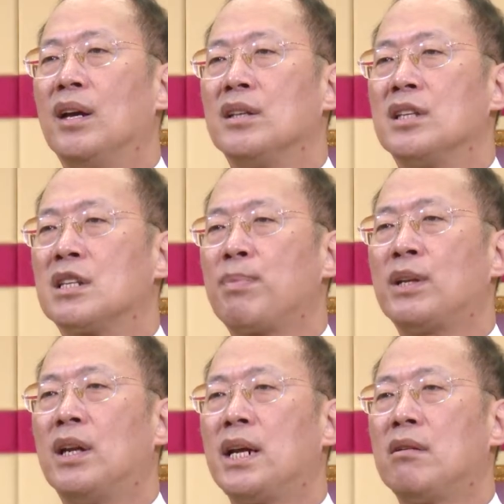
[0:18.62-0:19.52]
Despite
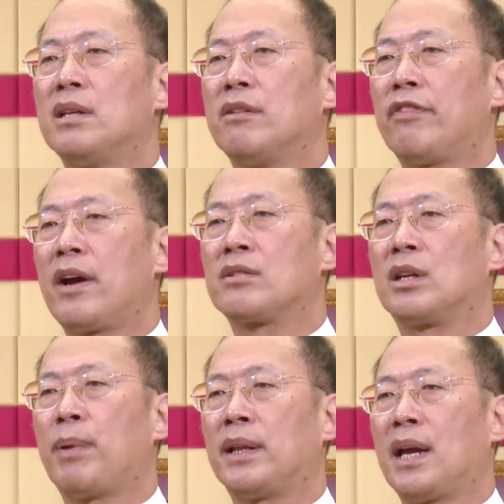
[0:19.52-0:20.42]
the lingering effects of
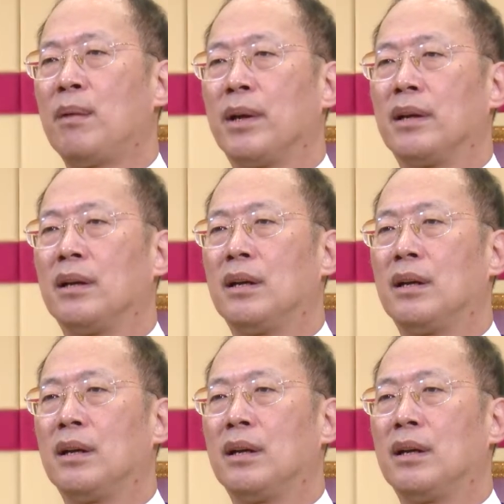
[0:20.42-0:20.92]
the pandemic,